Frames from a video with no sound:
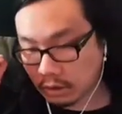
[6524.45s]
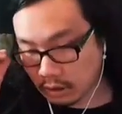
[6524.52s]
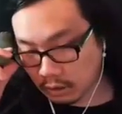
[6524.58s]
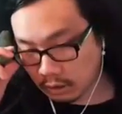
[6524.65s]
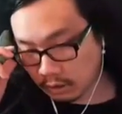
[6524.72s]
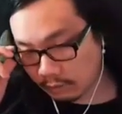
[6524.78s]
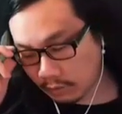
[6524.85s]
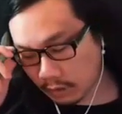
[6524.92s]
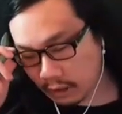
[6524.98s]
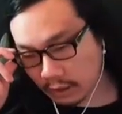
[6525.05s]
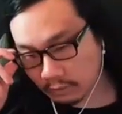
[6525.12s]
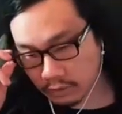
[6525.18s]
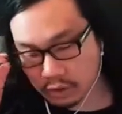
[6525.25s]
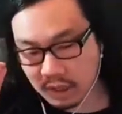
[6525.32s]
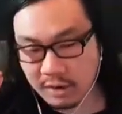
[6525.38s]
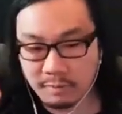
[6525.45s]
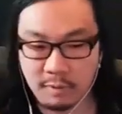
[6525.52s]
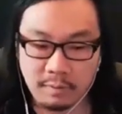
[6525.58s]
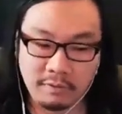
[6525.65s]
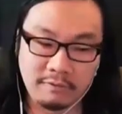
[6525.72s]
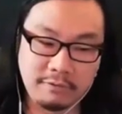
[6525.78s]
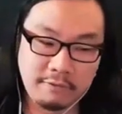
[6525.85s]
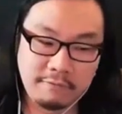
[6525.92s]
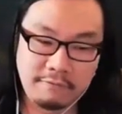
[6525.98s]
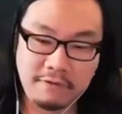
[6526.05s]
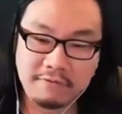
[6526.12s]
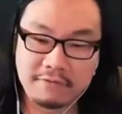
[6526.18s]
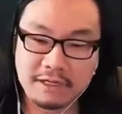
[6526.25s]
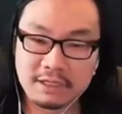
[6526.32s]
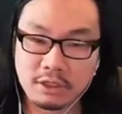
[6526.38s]
Uh, I'm going to keep the shop open for
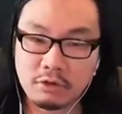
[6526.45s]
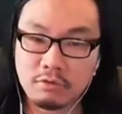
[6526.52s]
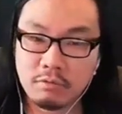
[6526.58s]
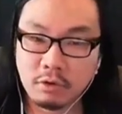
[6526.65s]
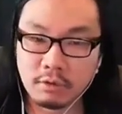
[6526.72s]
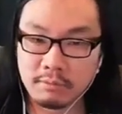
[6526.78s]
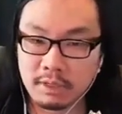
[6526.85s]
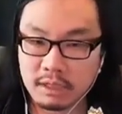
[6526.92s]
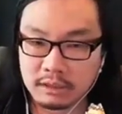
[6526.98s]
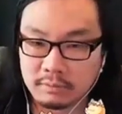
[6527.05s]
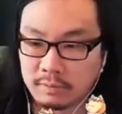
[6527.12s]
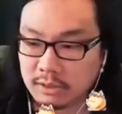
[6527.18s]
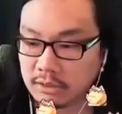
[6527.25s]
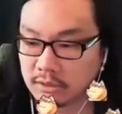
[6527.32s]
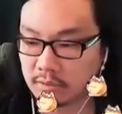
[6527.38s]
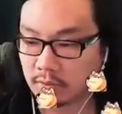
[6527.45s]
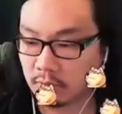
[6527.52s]
52 more minutes because